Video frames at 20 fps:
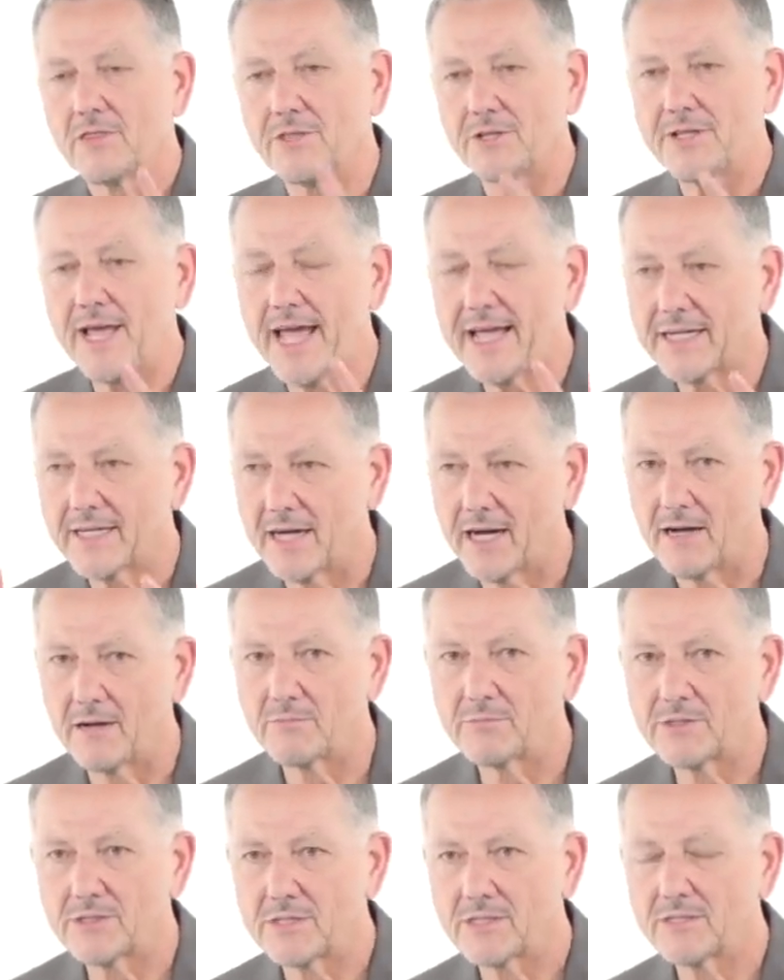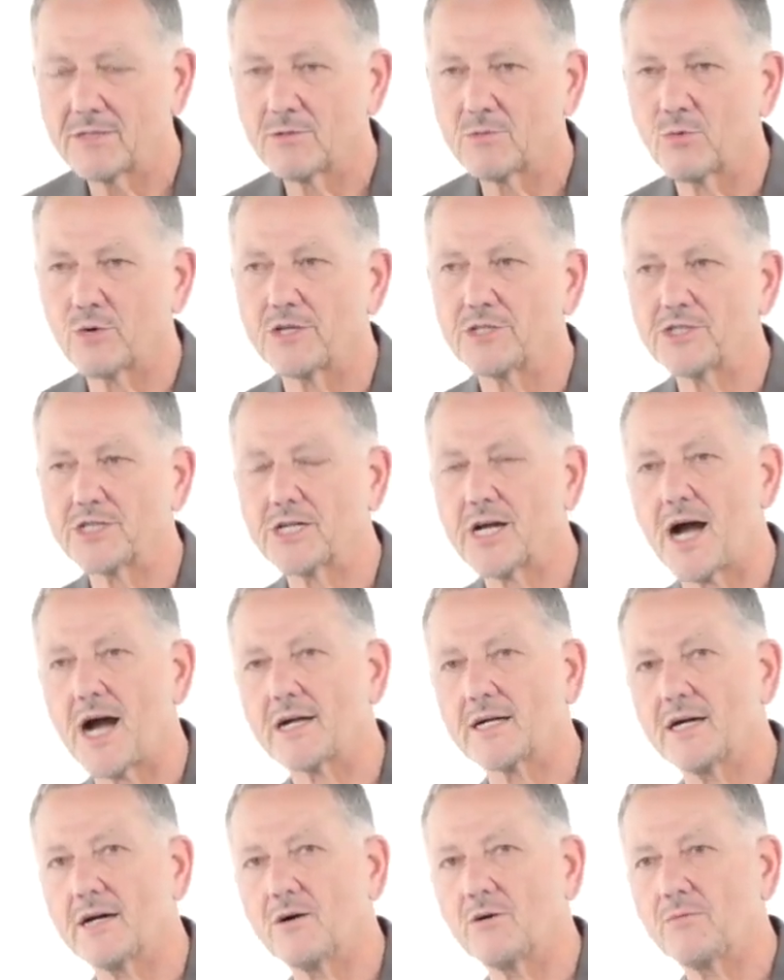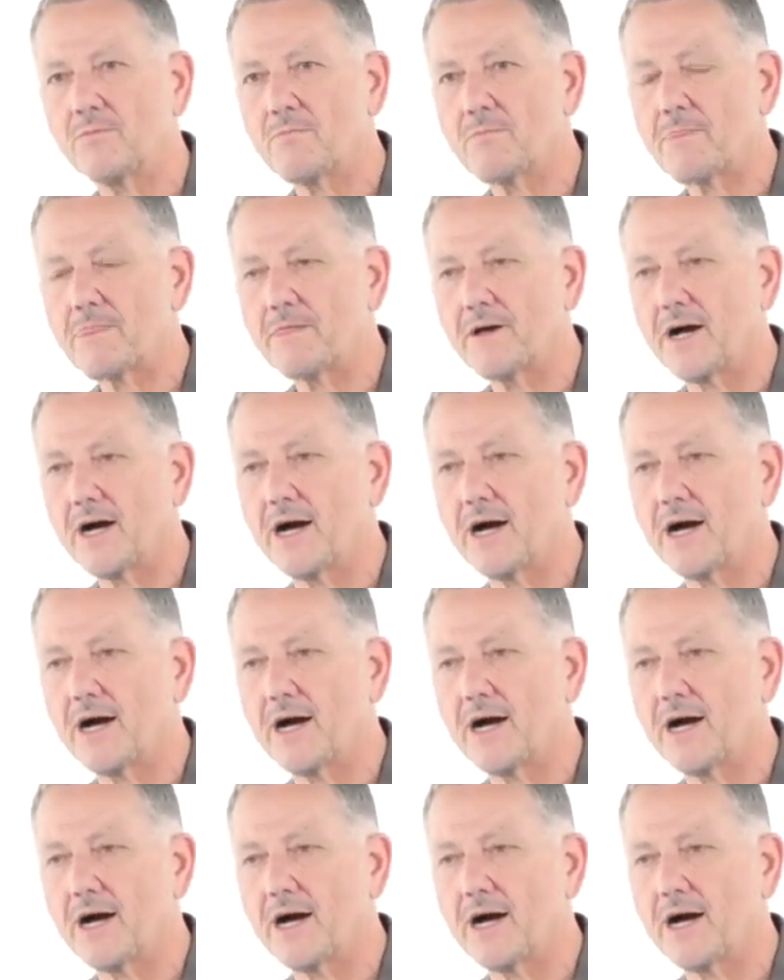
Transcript: The day comes, we're in Chicago.